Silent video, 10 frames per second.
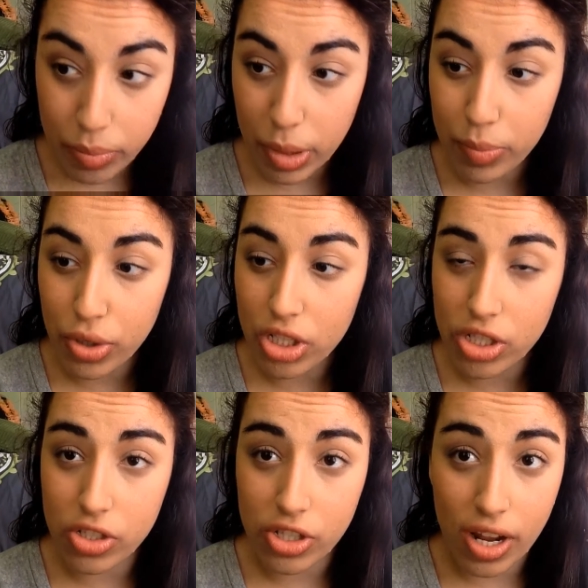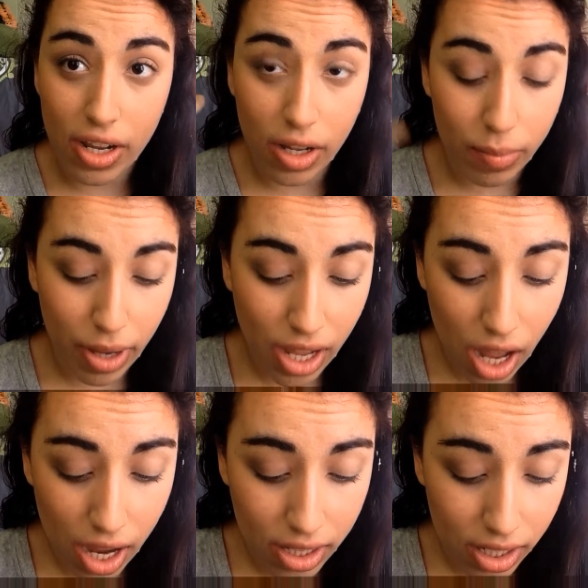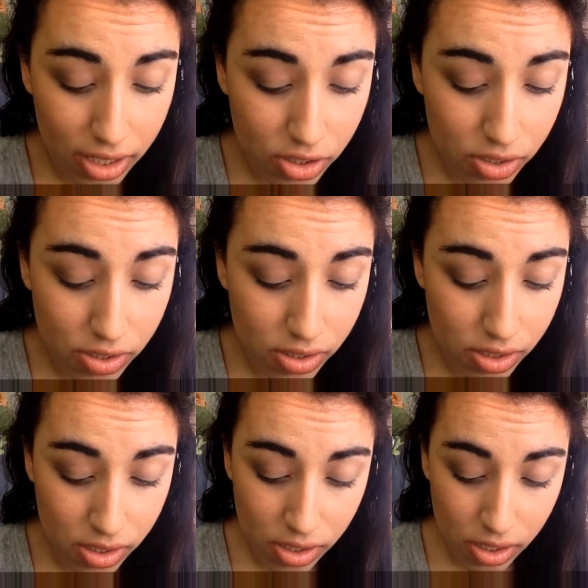My brush is shedding on my eyelashes.